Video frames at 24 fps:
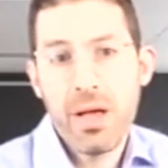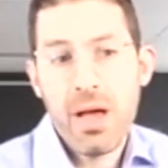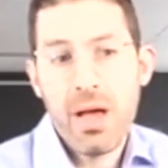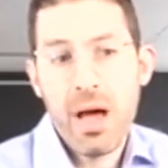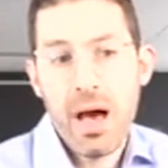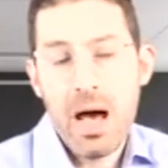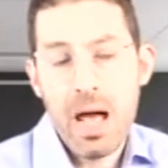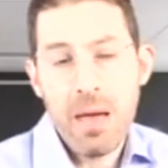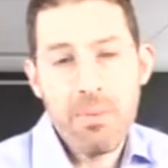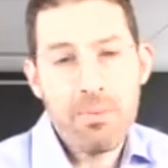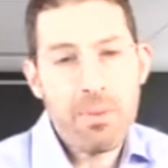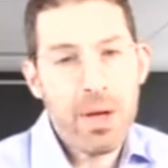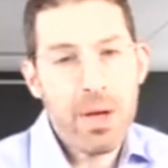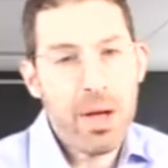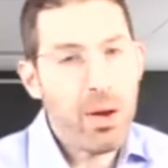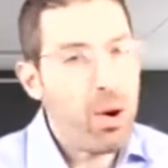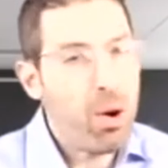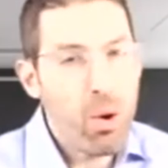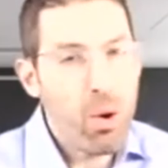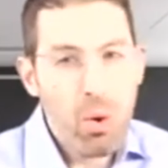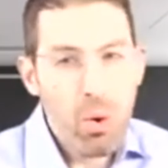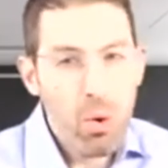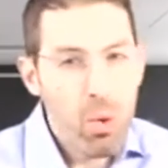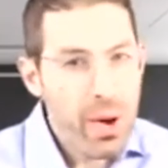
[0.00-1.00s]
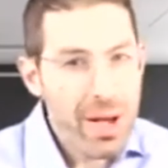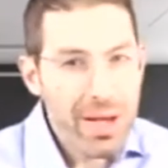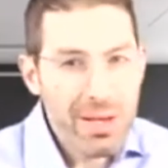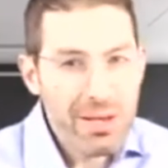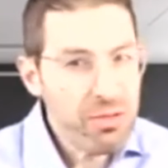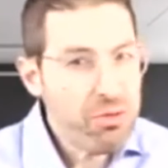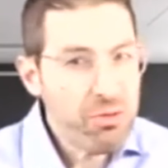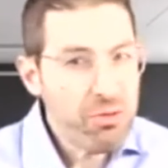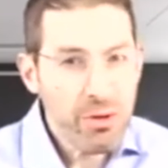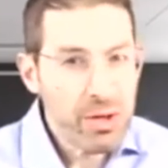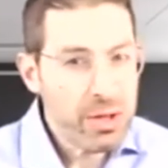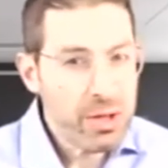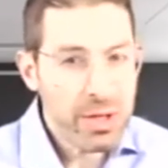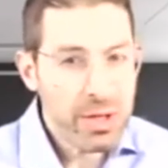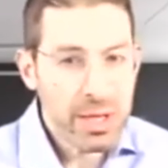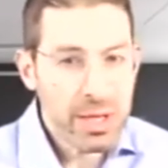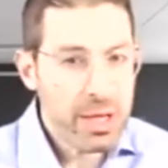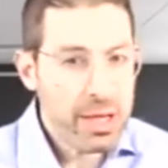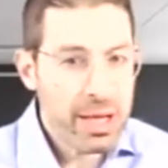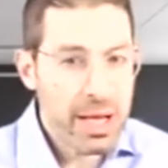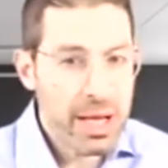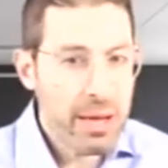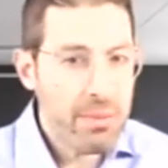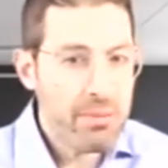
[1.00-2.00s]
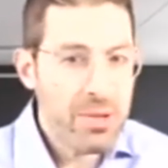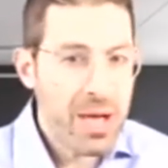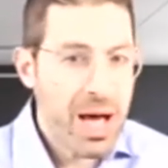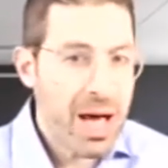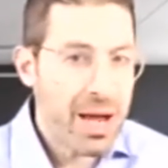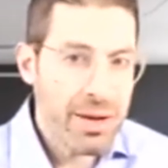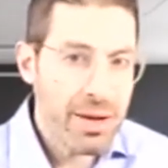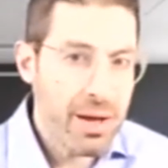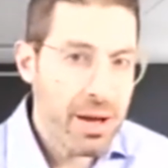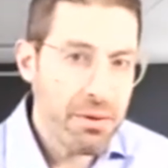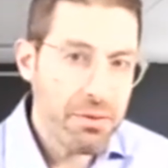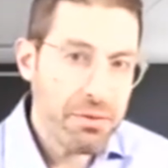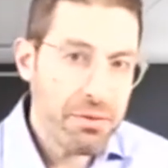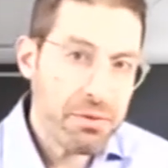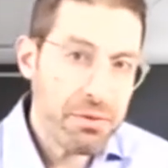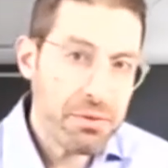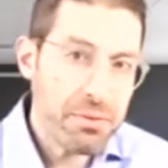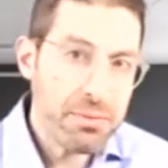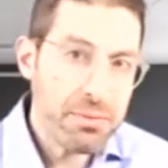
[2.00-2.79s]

I'm not always feeling like I'm not enough.